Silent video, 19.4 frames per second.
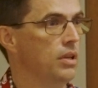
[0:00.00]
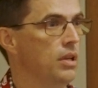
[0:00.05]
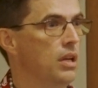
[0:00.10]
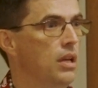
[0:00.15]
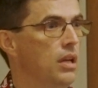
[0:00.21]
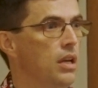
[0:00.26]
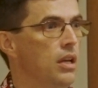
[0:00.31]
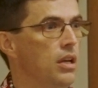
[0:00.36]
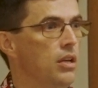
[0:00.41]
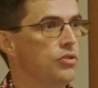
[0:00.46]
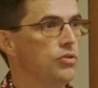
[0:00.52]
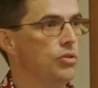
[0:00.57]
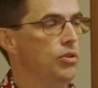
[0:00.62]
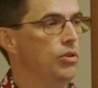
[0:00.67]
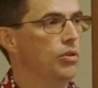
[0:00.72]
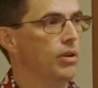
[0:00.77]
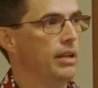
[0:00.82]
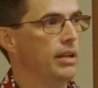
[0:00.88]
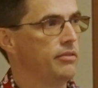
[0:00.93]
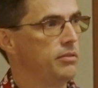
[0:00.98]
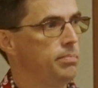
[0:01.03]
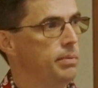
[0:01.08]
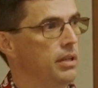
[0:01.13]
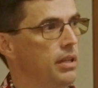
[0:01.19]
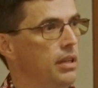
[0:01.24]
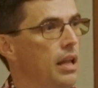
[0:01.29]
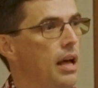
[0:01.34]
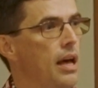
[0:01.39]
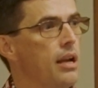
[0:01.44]
Mm-hmm. So you don't have to
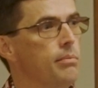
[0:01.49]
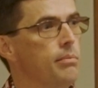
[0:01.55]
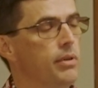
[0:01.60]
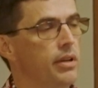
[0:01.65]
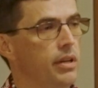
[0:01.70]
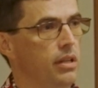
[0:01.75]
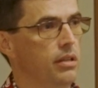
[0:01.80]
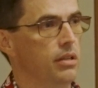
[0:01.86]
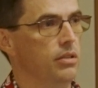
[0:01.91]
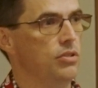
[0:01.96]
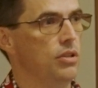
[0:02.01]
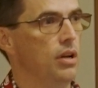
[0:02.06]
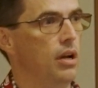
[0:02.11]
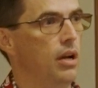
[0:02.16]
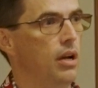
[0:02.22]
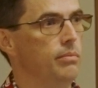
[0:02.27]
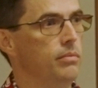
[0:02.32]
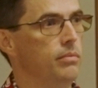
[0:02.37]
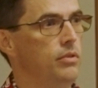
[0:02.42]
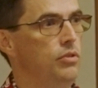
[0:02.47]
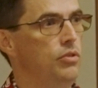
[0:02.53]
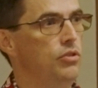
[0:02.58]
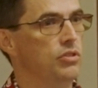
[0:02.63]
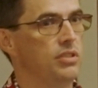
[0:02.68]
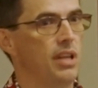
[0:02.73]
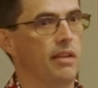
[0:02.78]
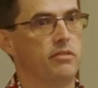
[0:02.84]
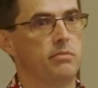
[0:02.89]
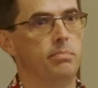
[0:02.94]
spend a lot of money in the shop. You
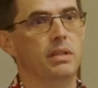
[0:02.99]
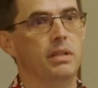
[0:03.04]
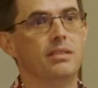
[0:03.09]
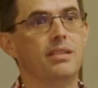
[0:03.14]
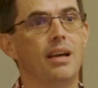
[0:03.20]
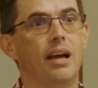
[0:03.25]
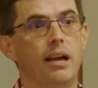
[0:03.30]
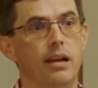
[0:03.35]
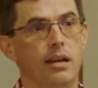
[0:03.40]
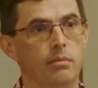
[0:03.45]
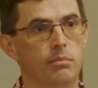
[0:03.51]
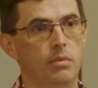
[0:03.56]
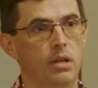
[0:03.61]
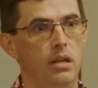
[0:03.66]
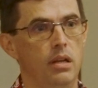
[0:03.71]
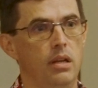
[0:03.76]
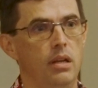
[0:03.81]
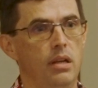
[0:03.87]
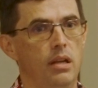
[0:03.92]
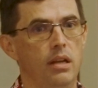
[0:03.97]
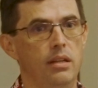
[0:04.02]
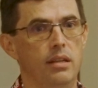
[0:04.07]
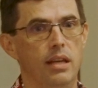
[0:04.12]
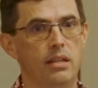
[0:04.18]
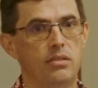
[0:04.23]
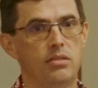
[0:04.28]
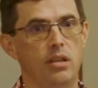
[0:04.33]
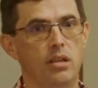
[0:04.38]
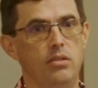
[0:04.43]
just have to spend time. And
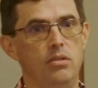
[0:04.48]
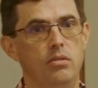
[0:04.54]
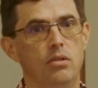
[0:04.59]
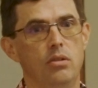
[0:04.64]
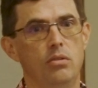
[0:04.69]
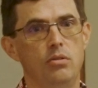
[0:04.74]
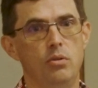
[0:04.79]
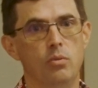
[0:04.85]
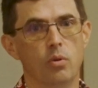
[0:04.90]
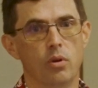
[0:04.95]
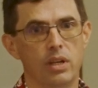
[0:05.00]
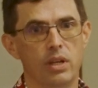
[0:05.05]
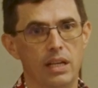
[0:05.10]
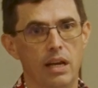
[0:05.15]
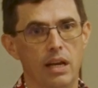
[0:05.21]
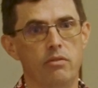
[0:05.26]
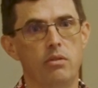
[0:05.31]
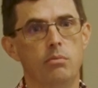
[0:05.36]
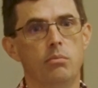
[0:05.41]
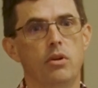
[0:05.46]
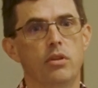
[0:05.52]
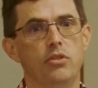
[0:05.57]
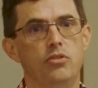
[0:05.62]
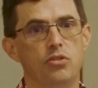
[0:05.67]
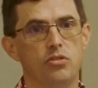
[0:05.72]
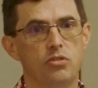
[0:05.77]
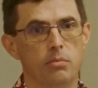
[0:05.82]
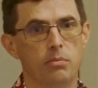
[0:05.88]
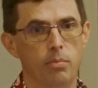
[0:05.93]
next thing you know, you're working every month
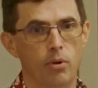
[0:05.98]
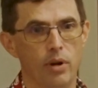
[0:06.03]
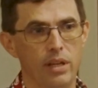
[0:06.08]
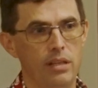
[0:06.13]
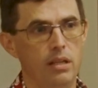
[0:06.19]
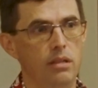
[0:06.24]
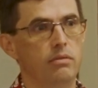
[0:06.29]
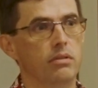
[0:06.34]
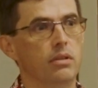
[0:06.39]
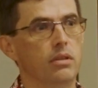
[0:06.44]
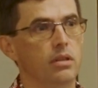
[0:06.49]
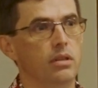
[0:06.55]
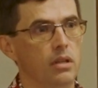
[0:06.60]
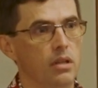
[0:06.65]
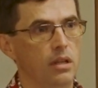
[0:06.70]
just to break even.